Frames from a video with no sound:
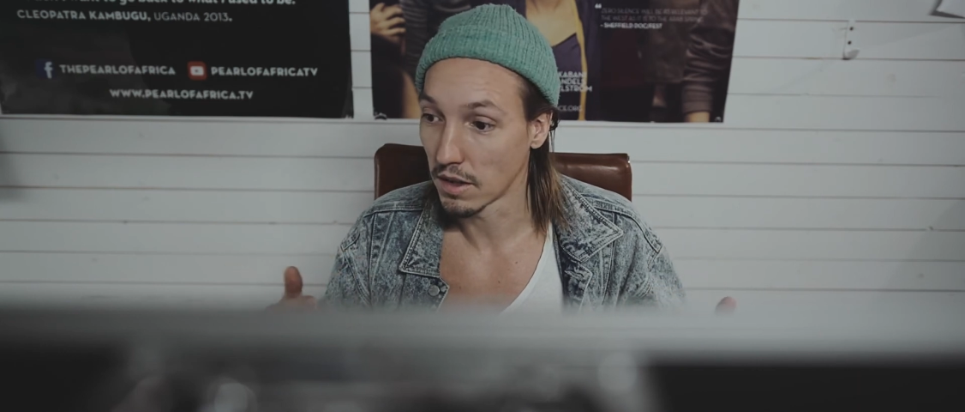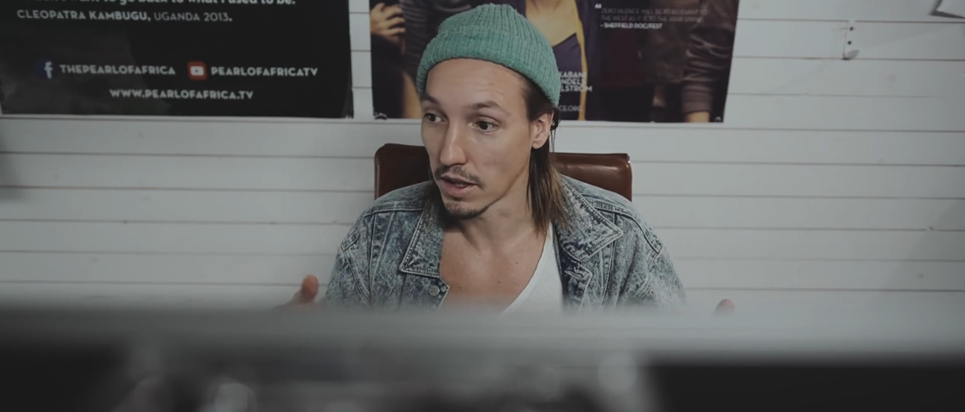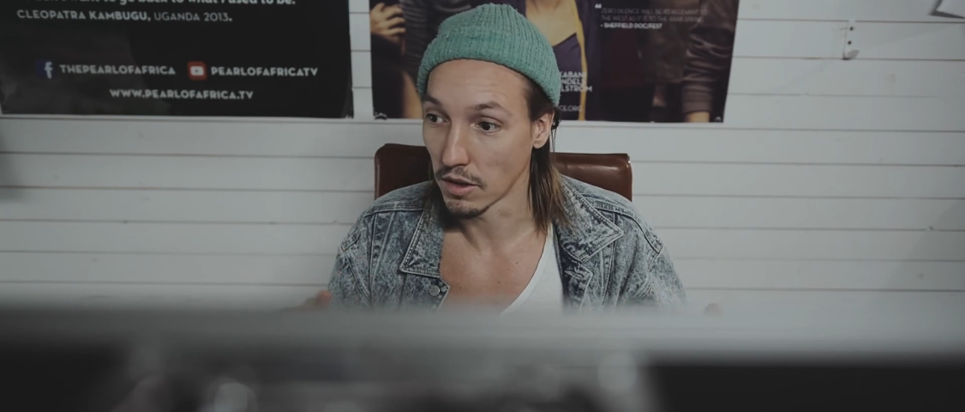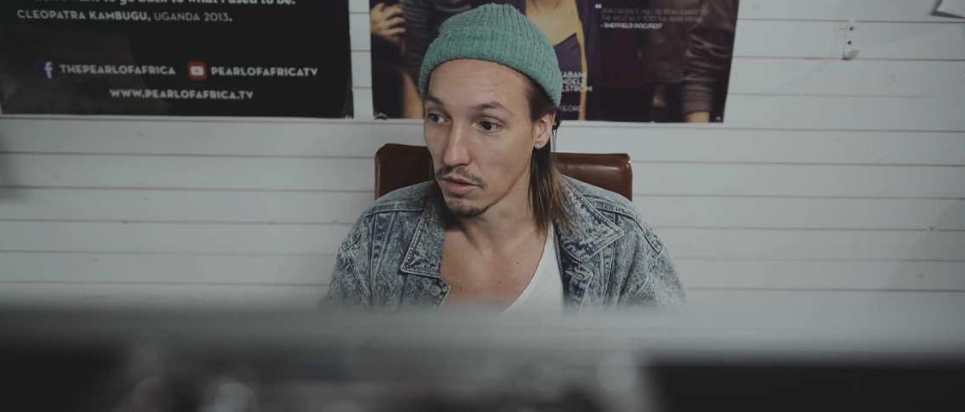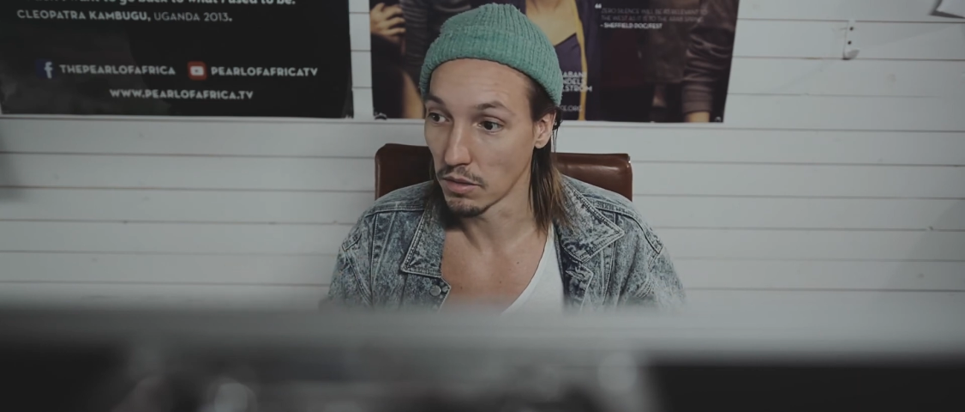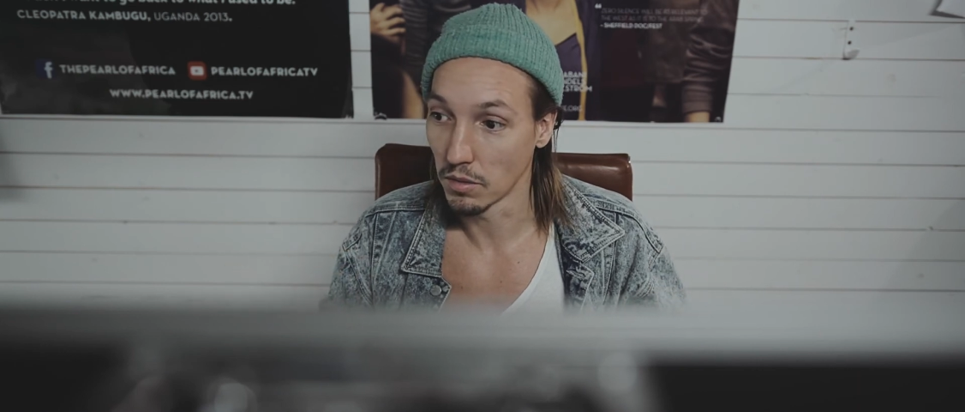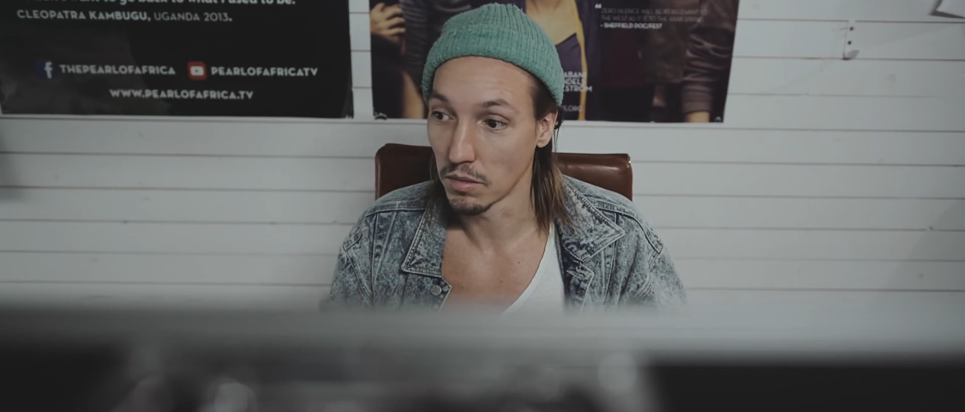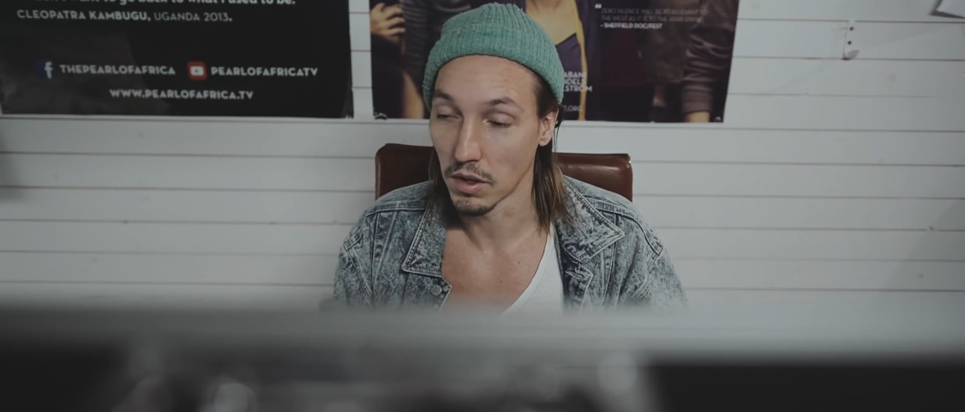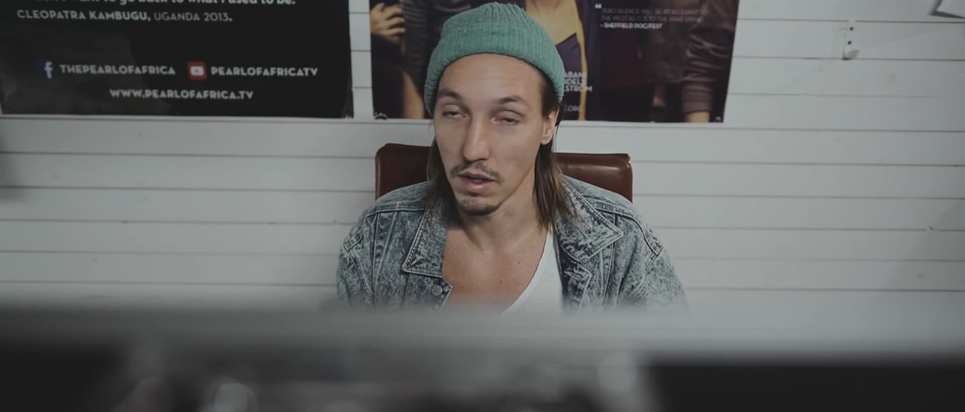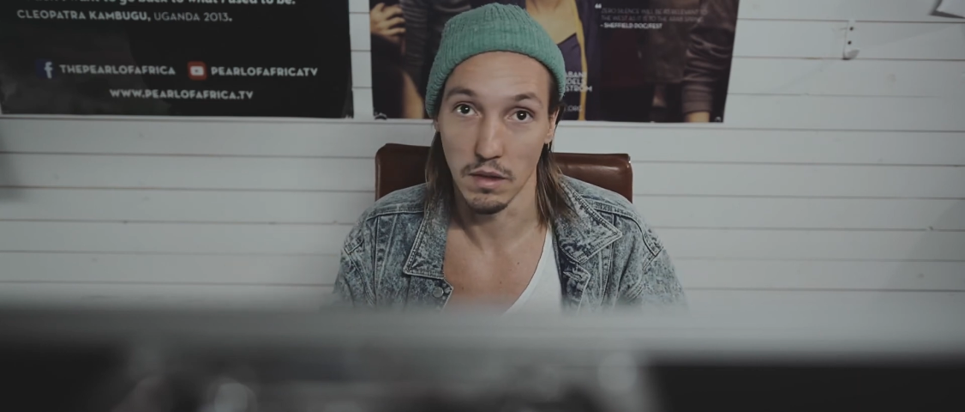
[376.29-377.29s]
Like, you
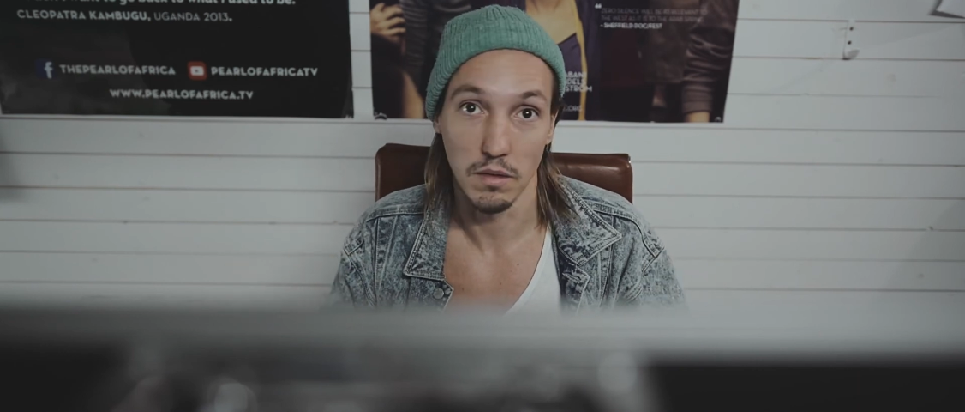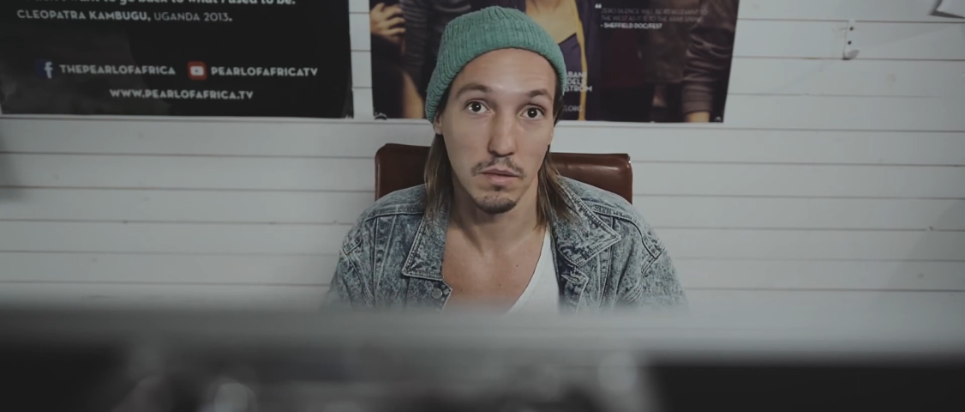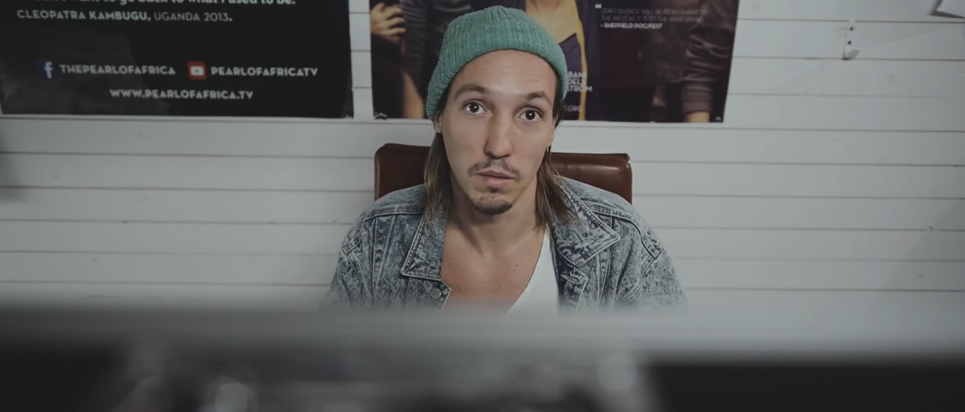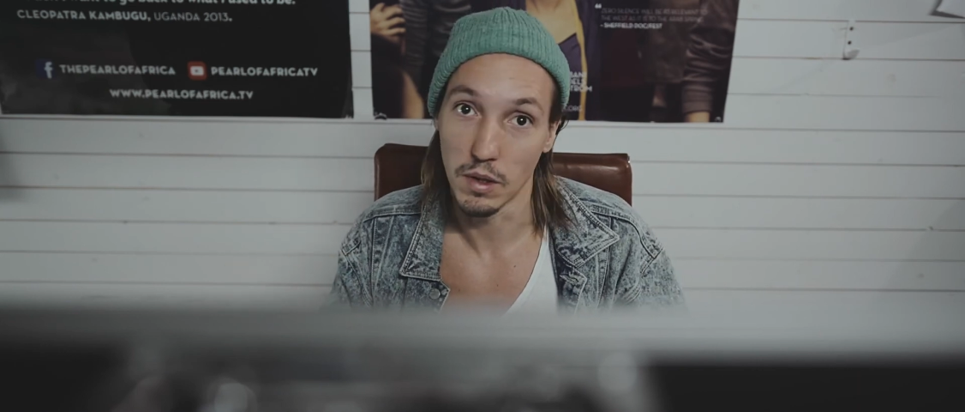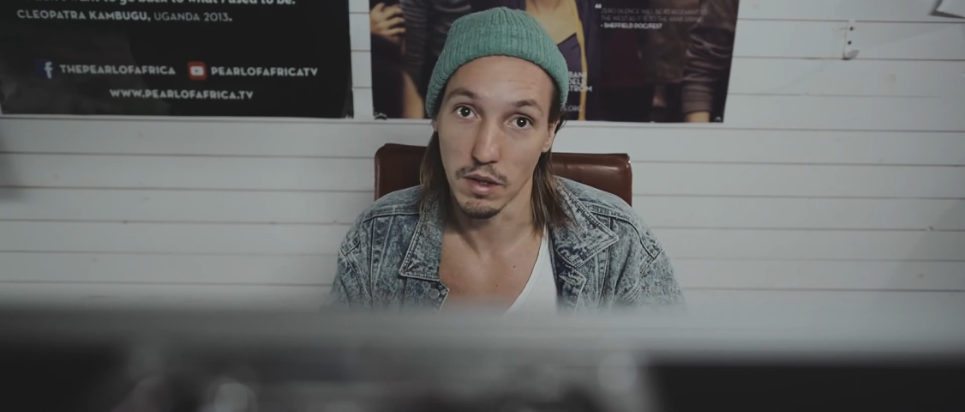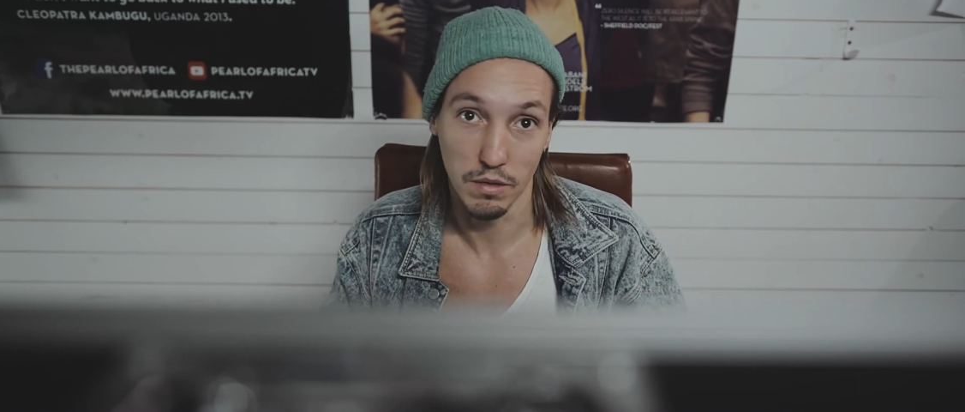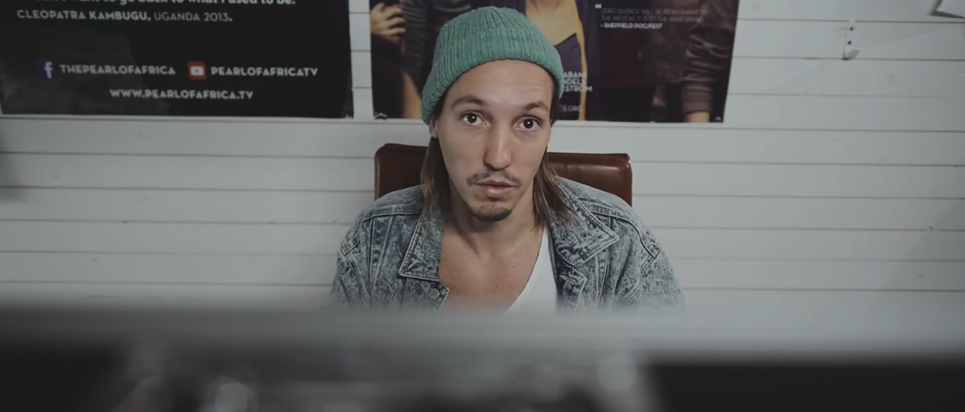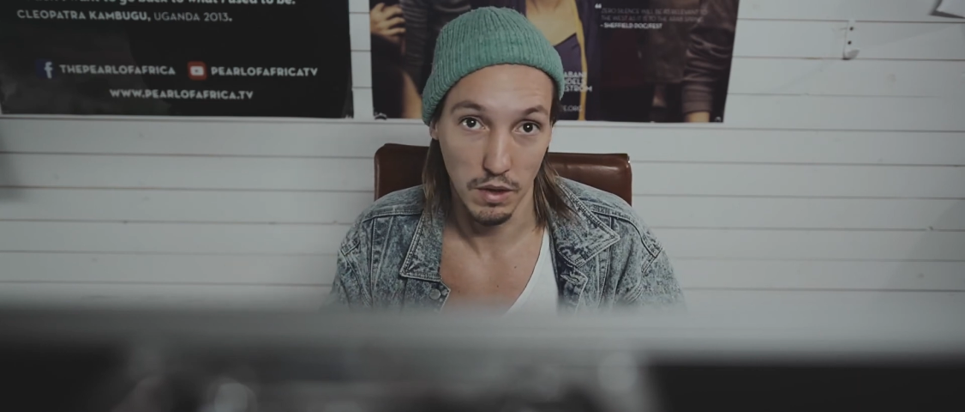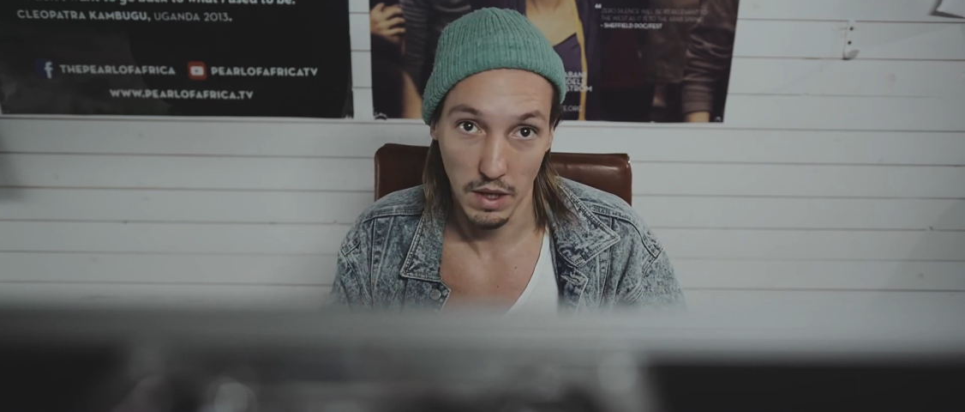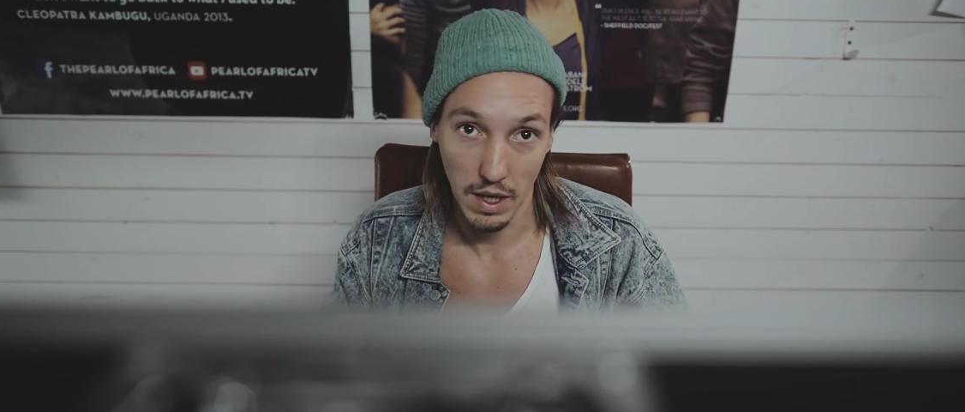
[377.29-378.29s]
can work
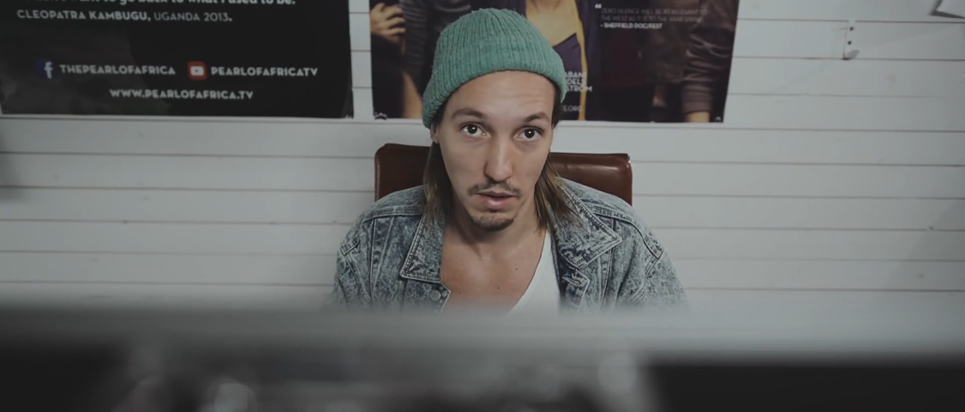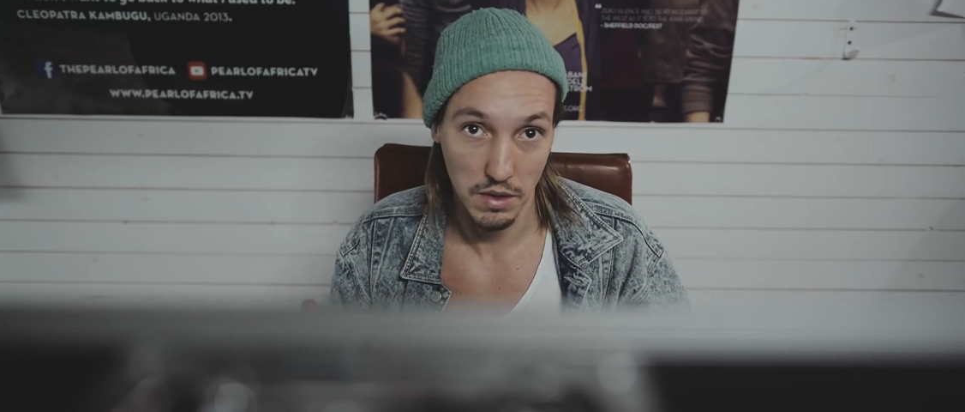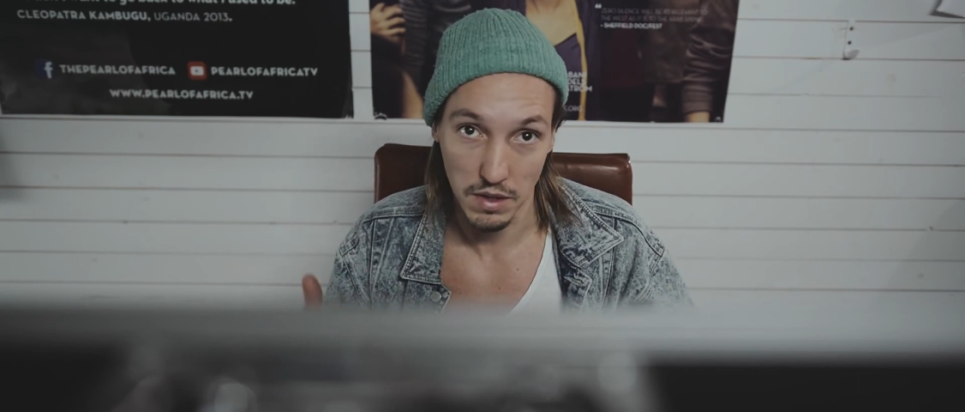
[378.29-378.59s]
for hours